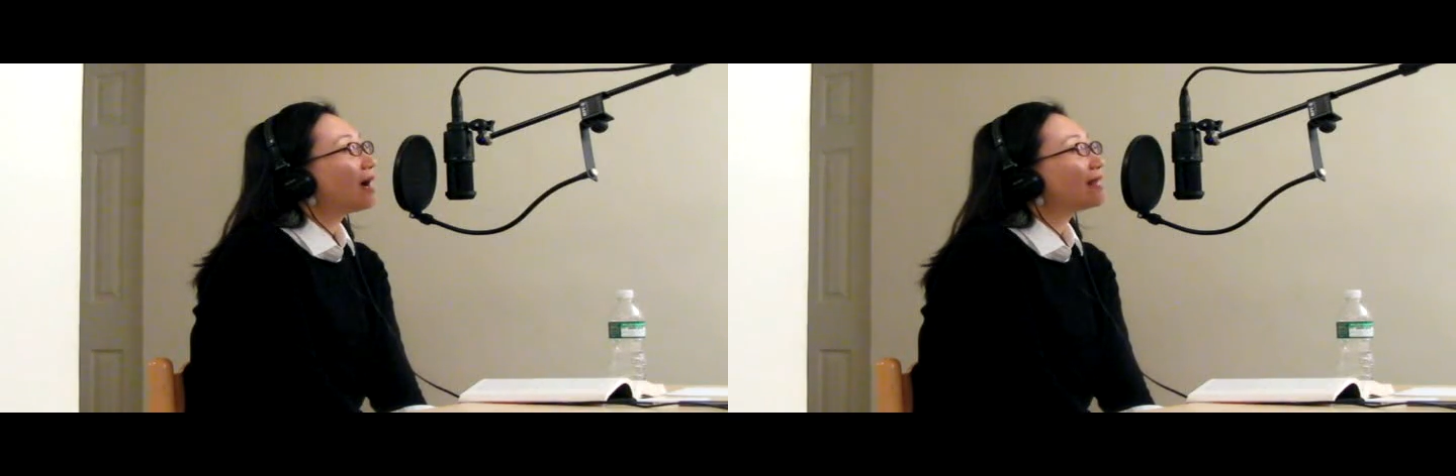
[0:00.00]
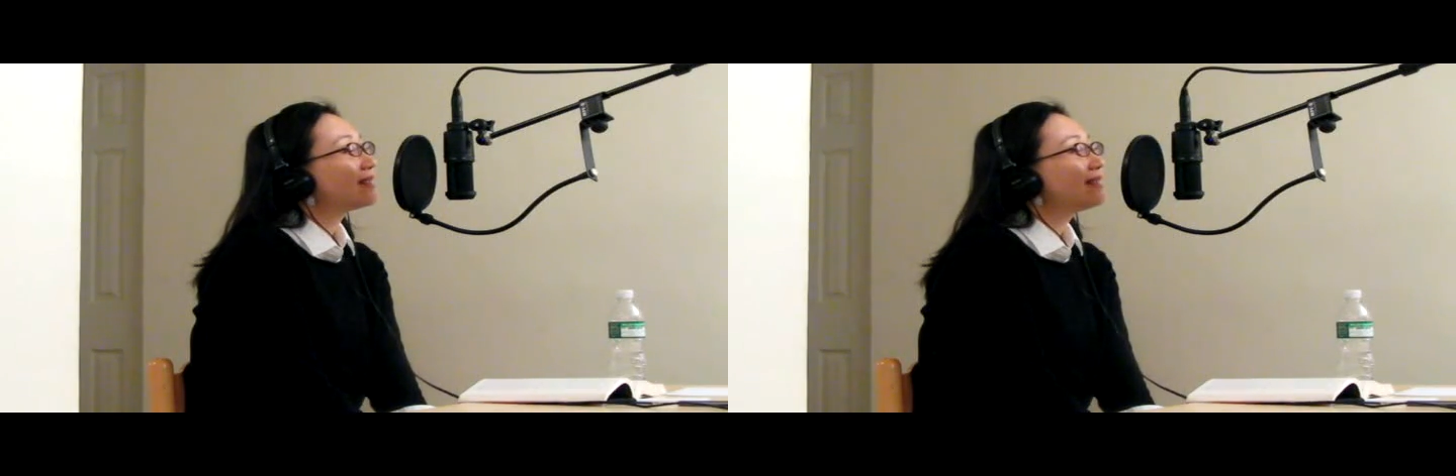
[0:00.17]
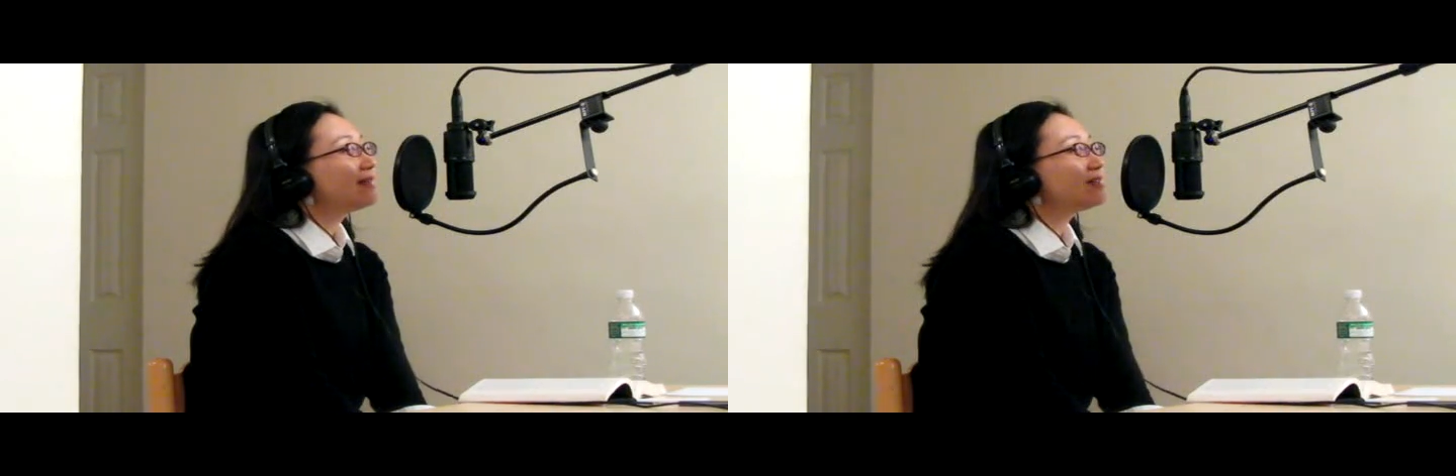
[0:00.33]
I
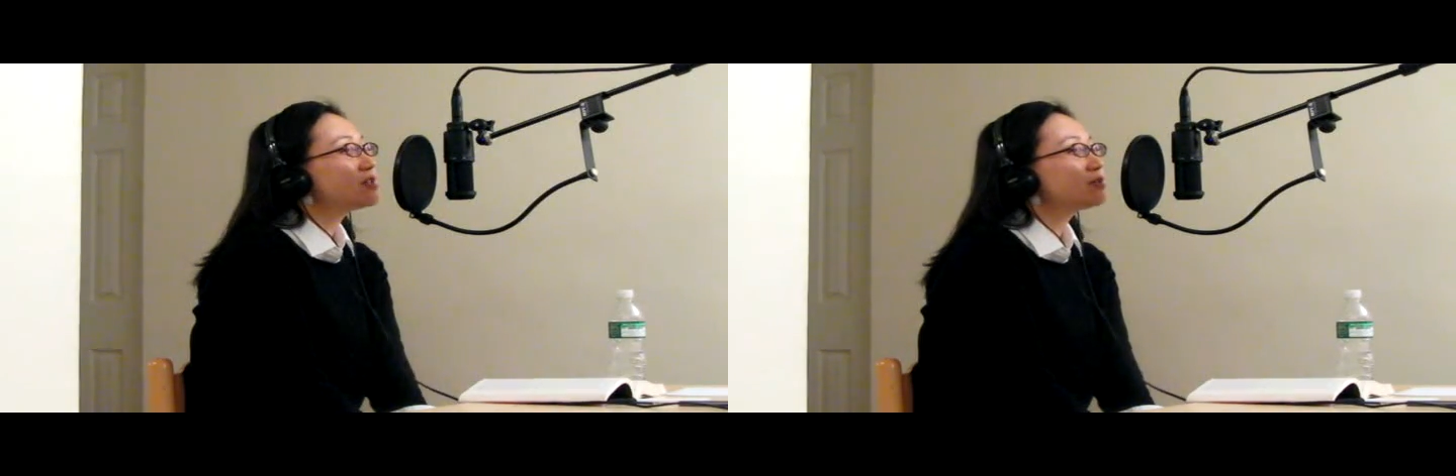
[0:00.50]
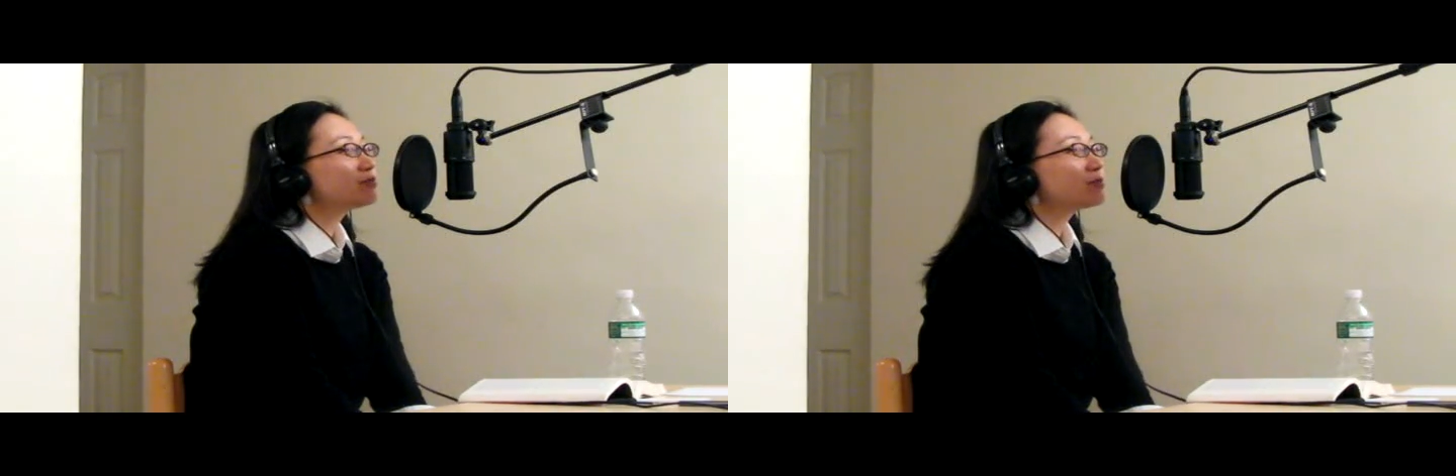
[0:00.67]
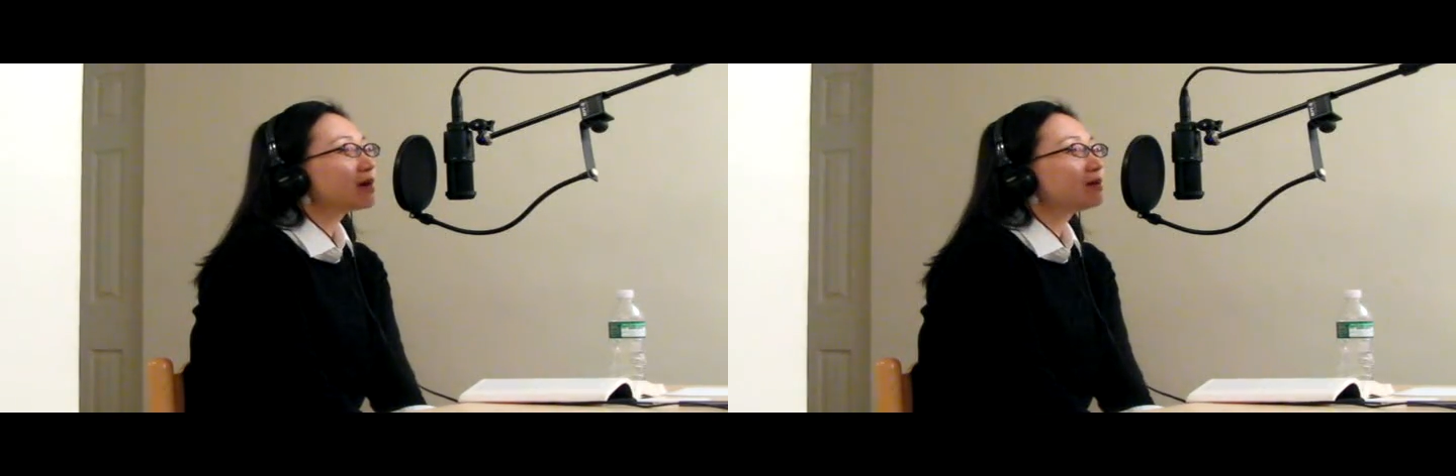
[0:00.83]
think she
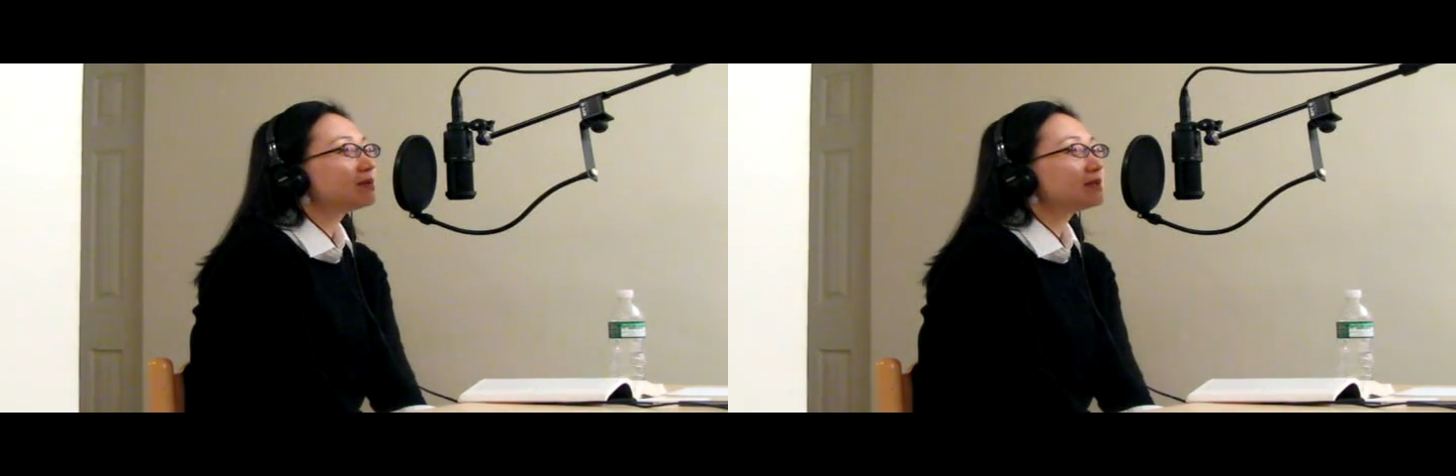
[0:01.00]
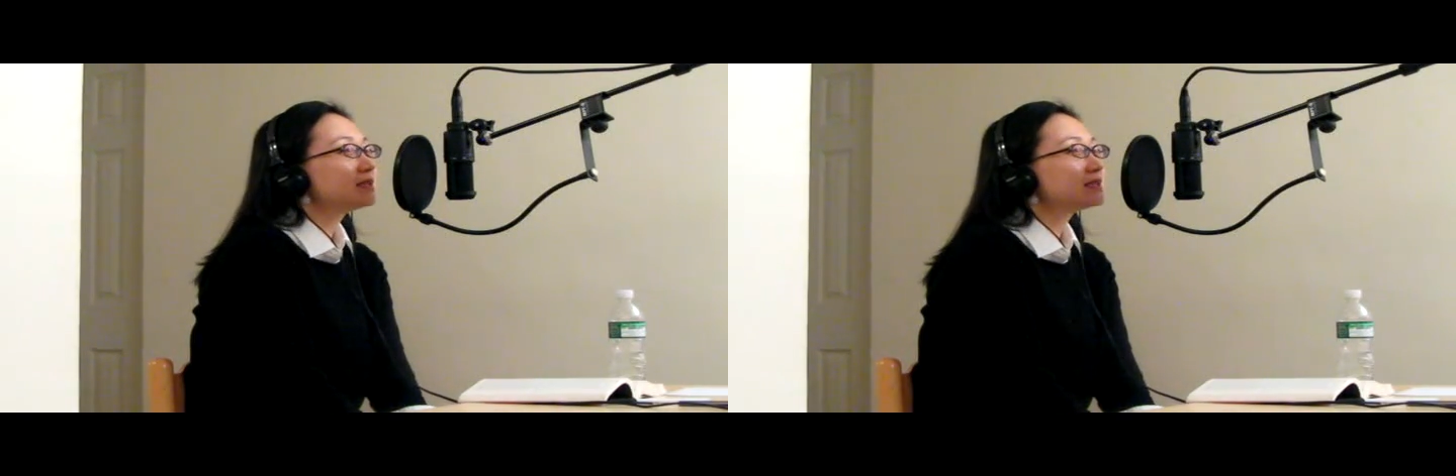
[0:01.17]
would probably